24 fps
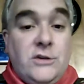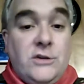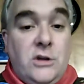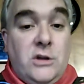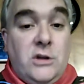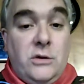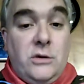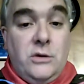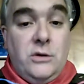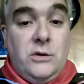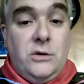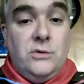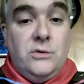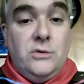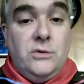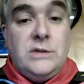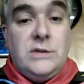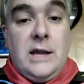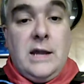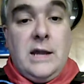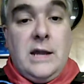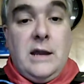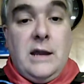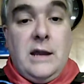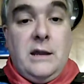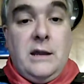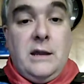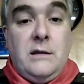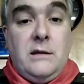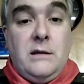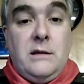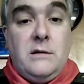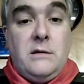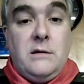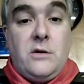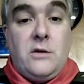you don't use a
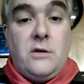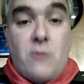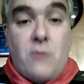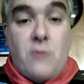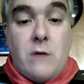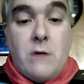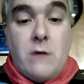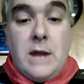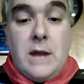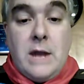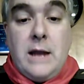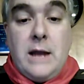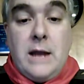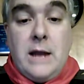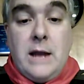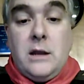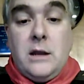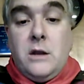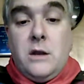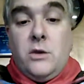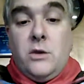crown knot,